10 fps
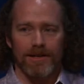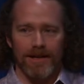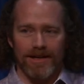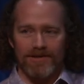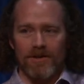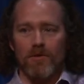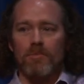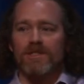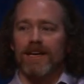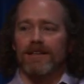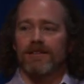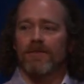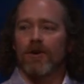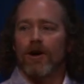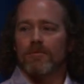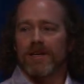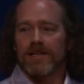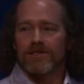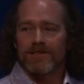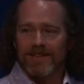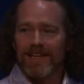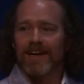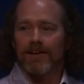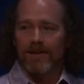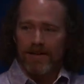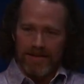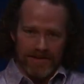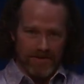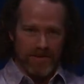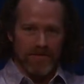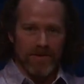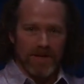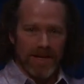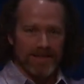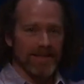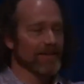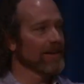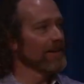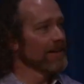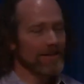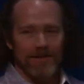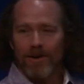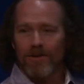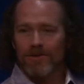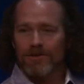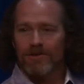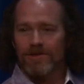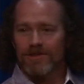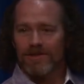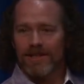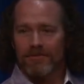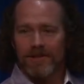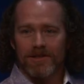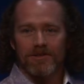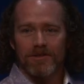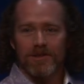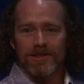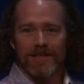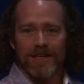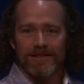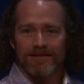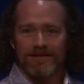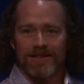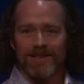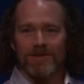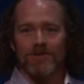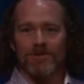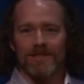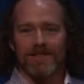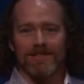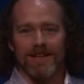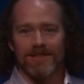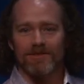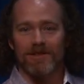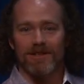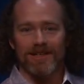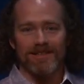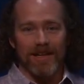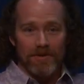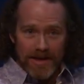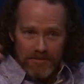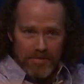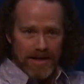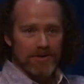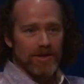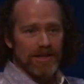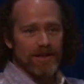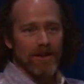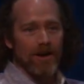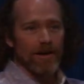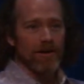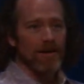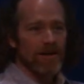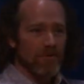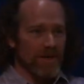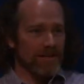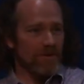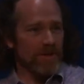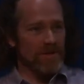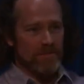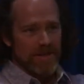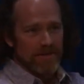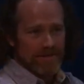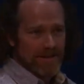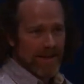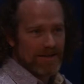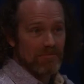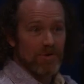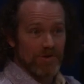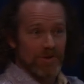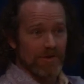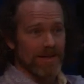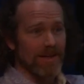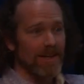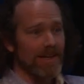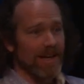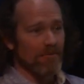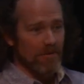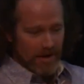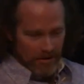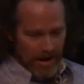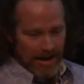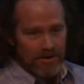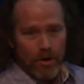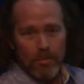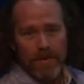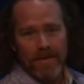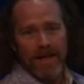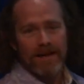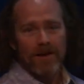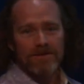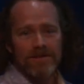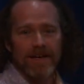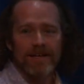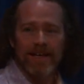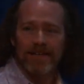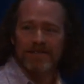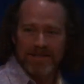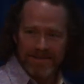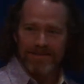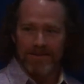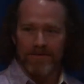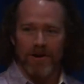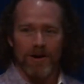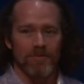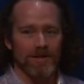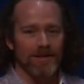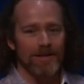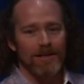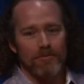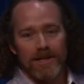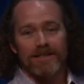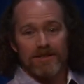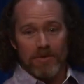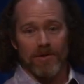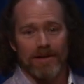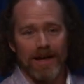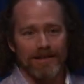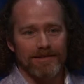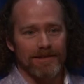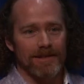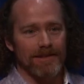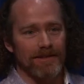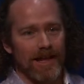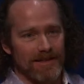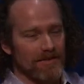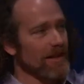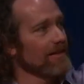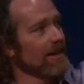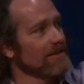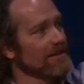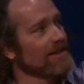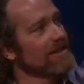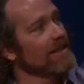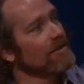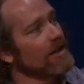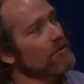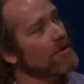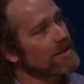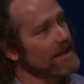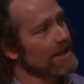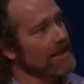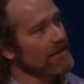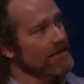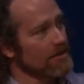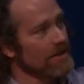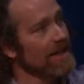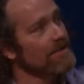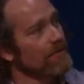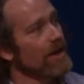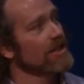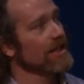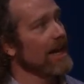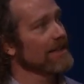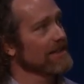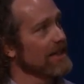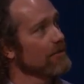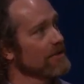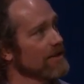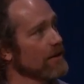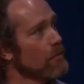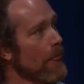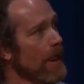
And it's sort of a protective carbonaceous layer that sort of gets in there. All the juices, just like when you're doing your steaks, nice and juicy inside. So the accelerant had penetrated the log. We had crisped the outside to preserve it. And when we cracked open that outside casing of carbon, we could smell the gasoline. And that's the signal that we're seeing here. So nice fresh gasoline was there.